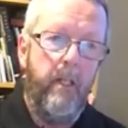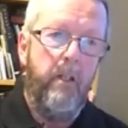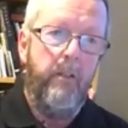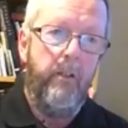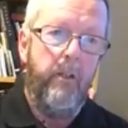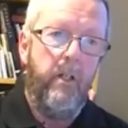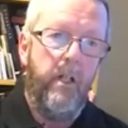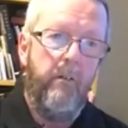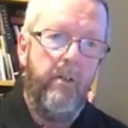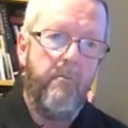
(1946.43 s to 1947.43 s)
So the
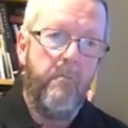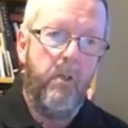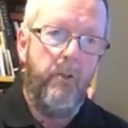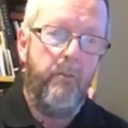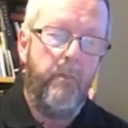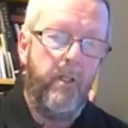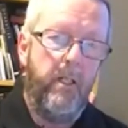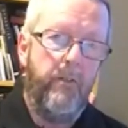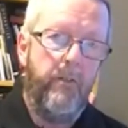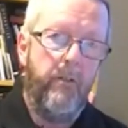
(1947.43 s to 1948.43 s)
Irish moss
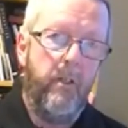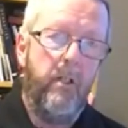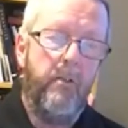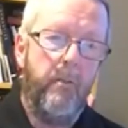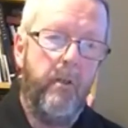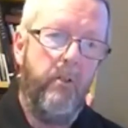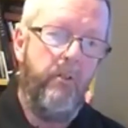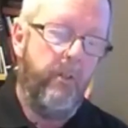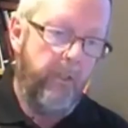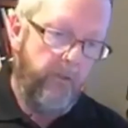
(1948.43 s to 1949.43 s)
binds to large
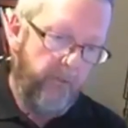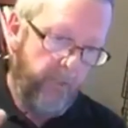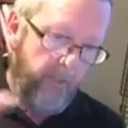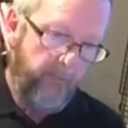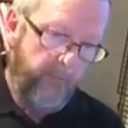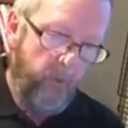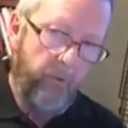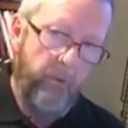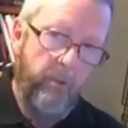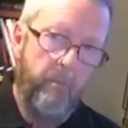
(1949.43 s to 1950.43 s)
proteins, they fall
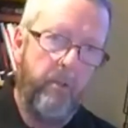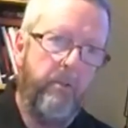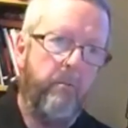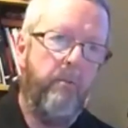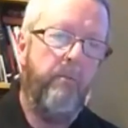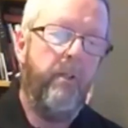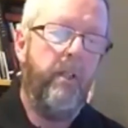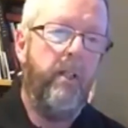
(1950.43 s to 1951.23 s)
to the bottom of the